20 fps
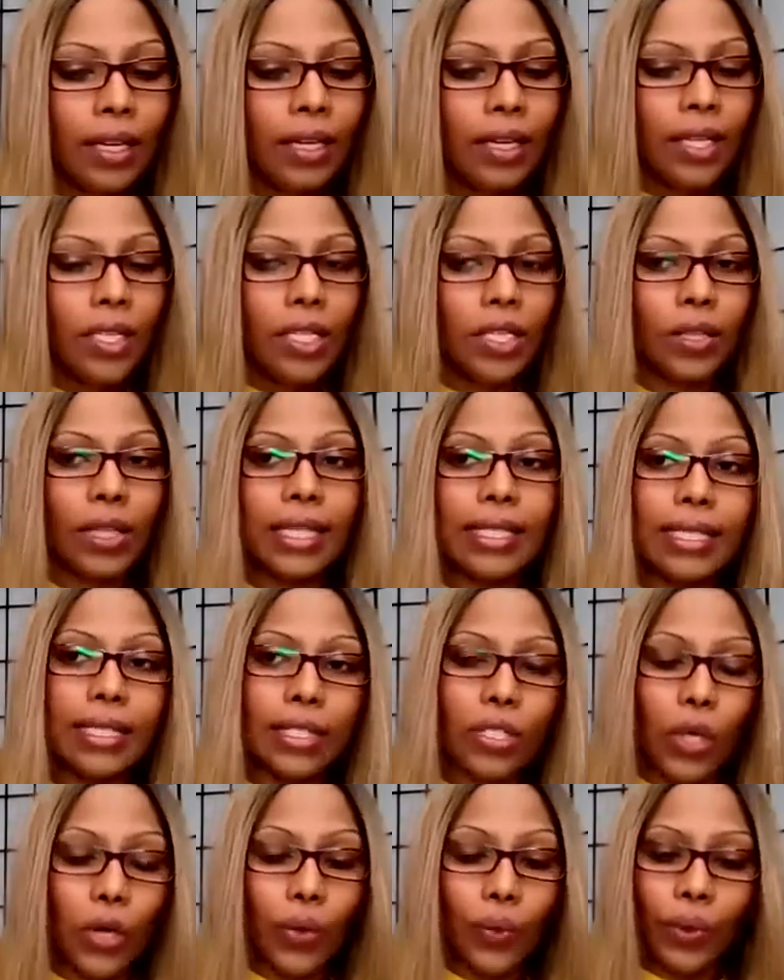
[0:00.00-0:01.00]
So let's
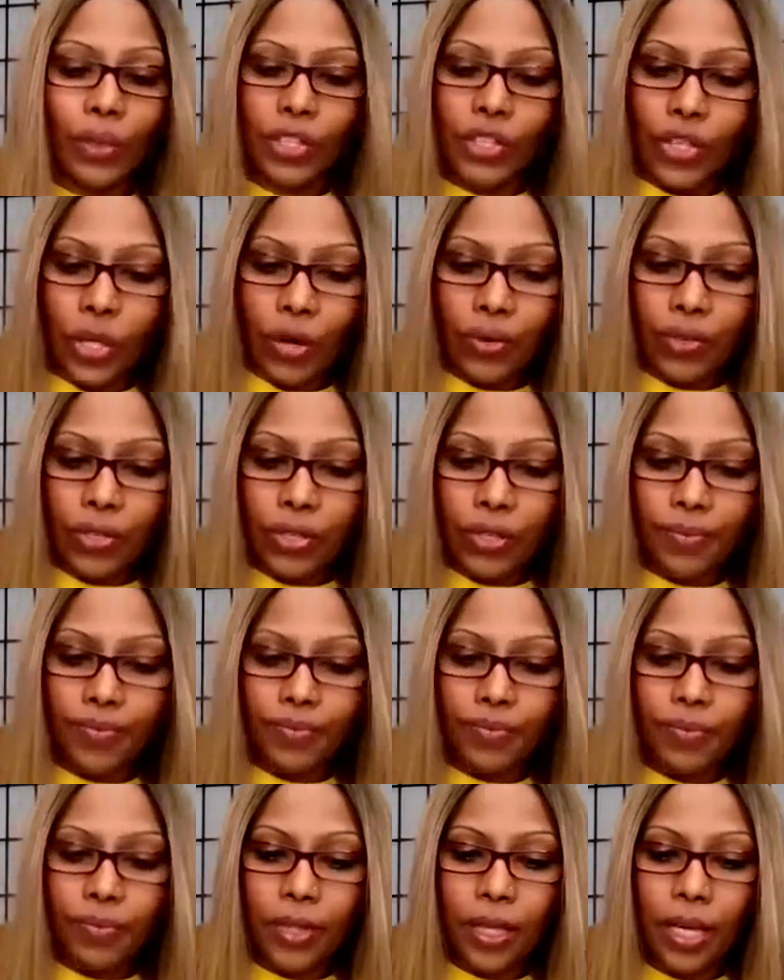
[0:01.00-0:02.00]
start with the genres.
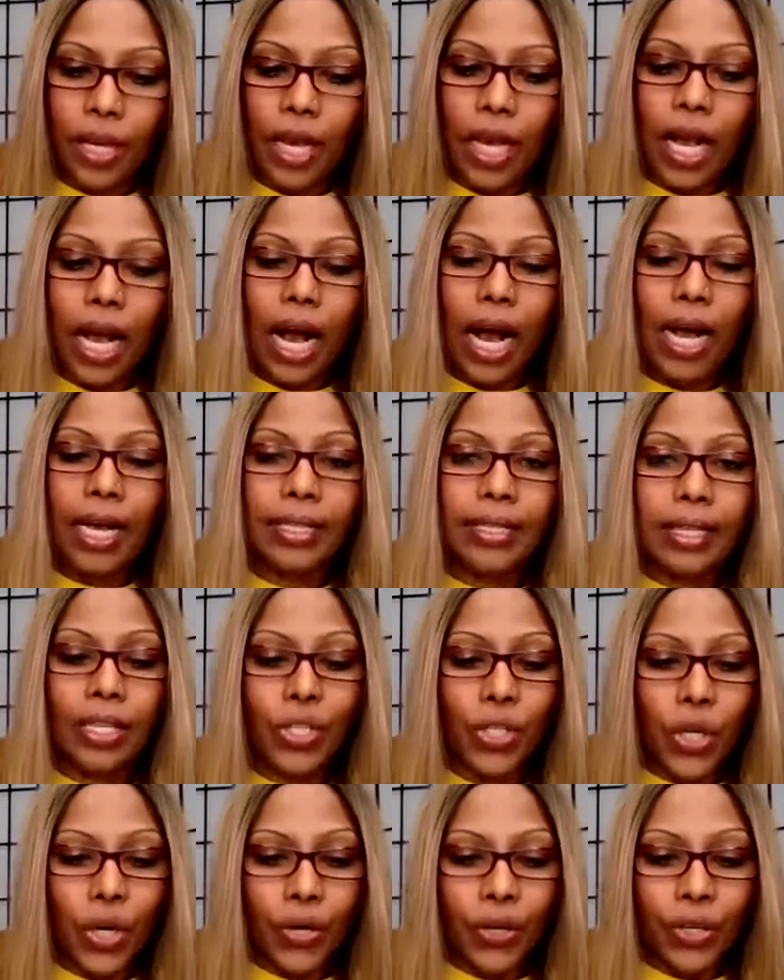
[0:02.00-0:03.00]
I say
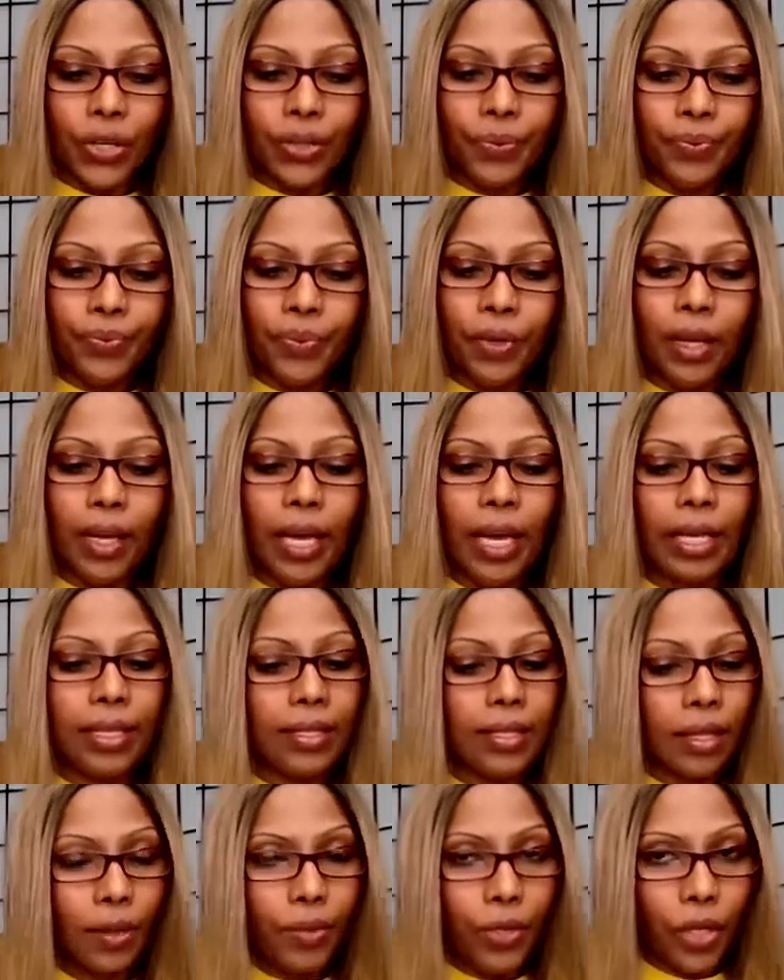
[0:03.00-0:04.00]
genre and
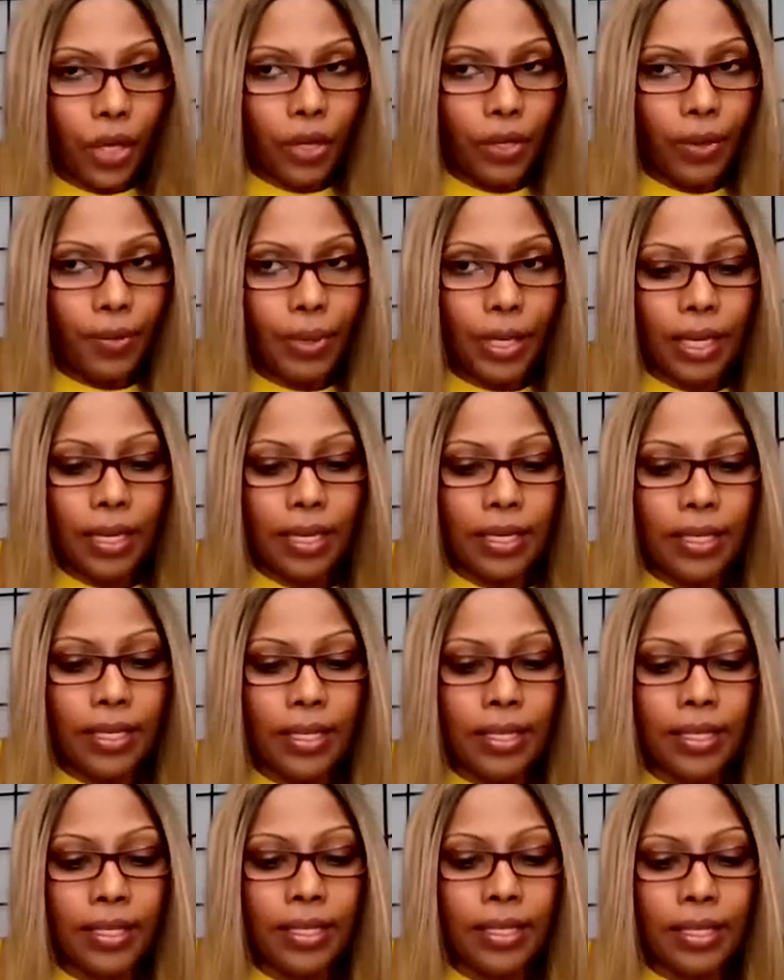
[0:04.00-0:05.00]
subgenre
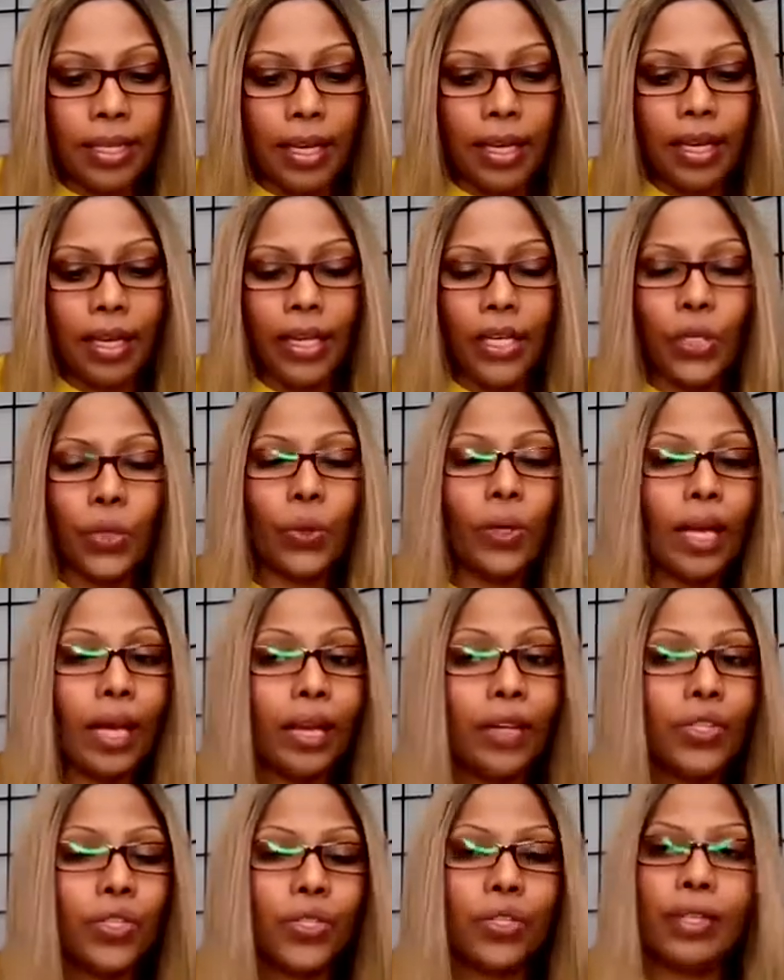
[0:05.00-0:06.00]
because you can't
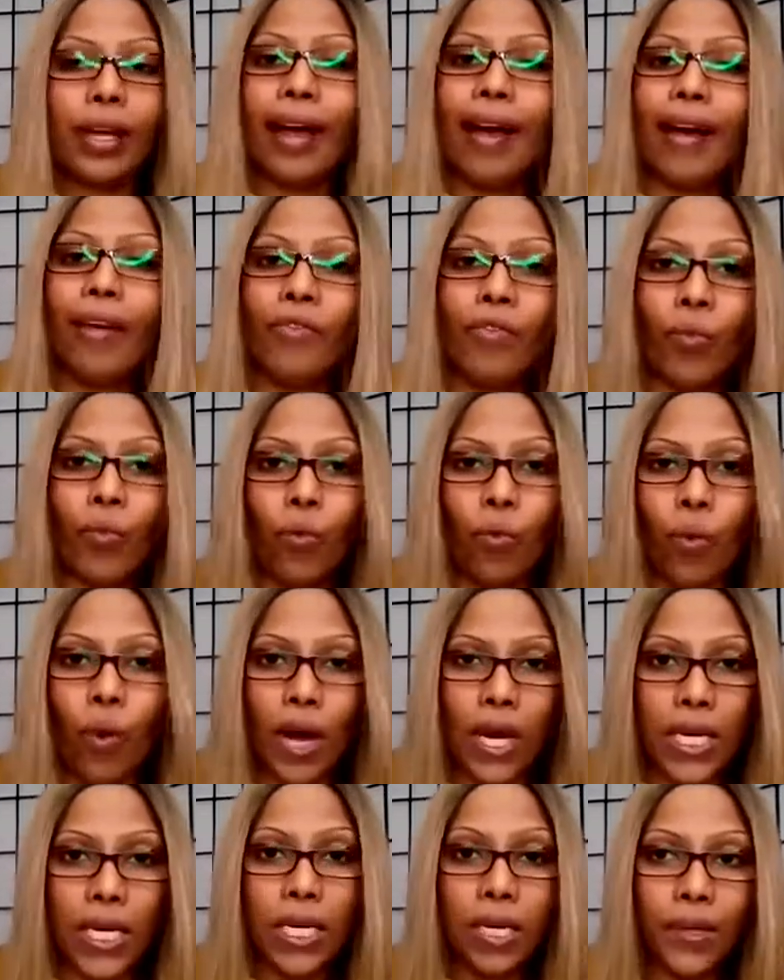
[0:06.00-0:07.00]
just have
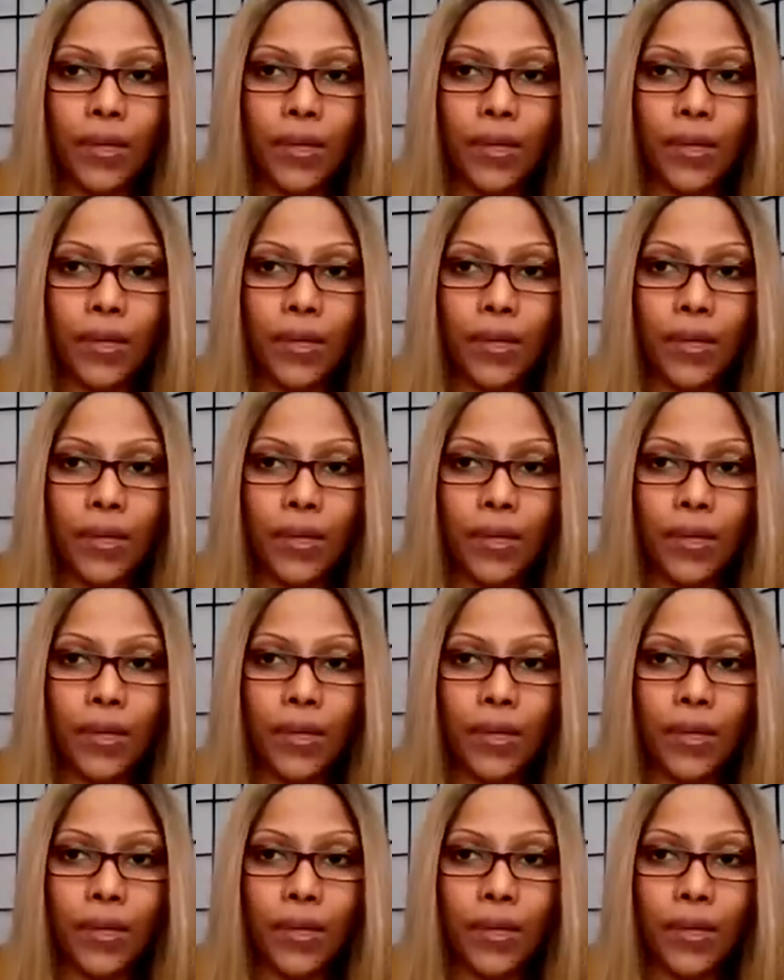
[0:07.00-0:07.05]
one.